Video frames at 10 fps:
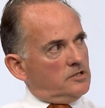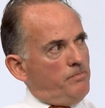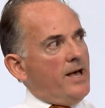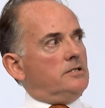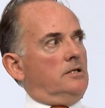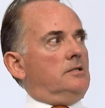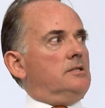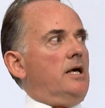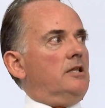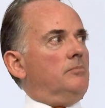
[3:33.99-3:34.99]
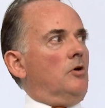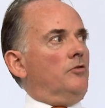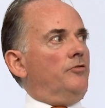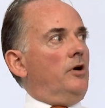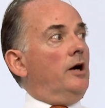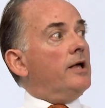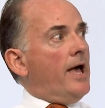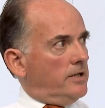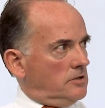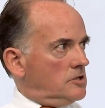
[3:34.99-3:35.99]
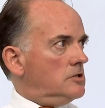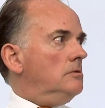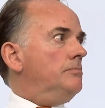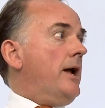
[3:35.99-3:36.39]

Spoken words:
it's better to set them off against